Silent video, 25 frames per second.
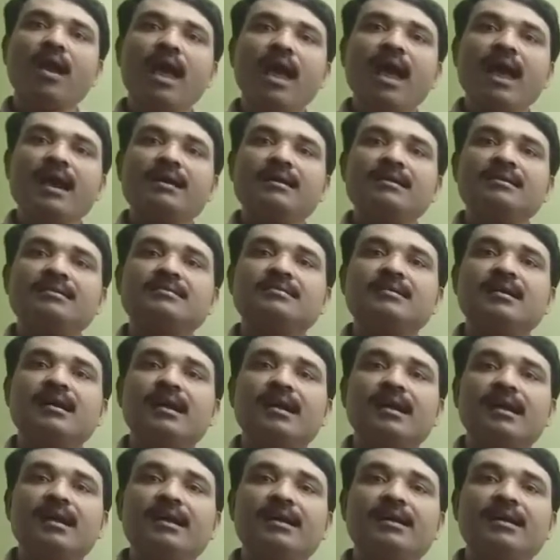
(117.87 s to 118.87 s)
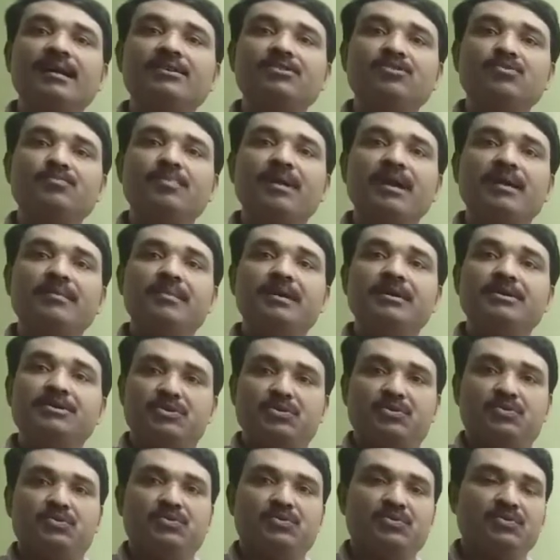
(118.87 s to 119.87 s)
angles are equal to pi by
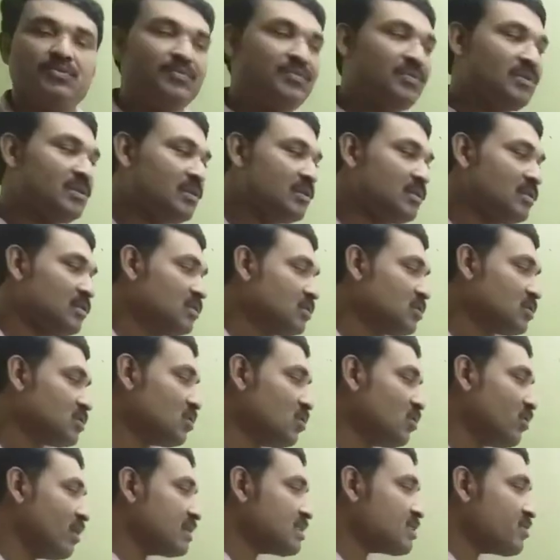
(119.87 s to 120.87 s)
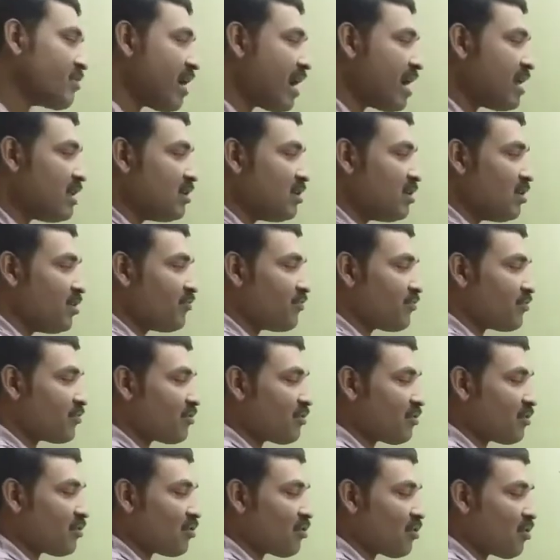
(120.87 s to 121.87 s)
2. So, what's the value of
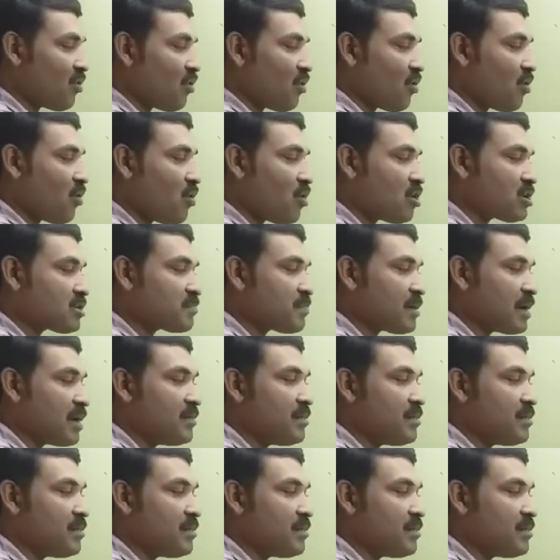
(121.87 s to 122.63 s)
cos pi